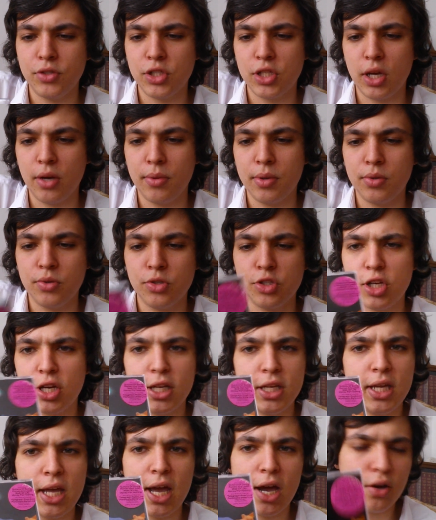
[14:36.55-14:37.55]
So it was
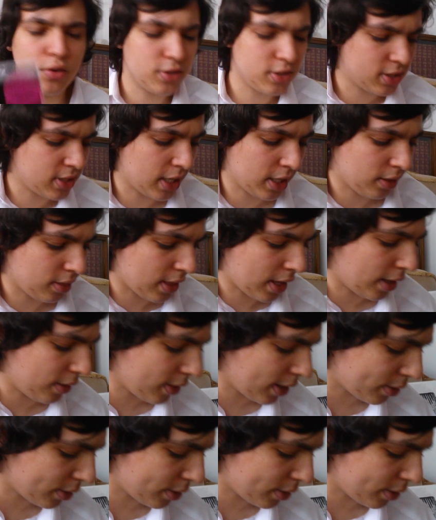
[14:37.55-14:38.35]
like, yeah, I'll take that.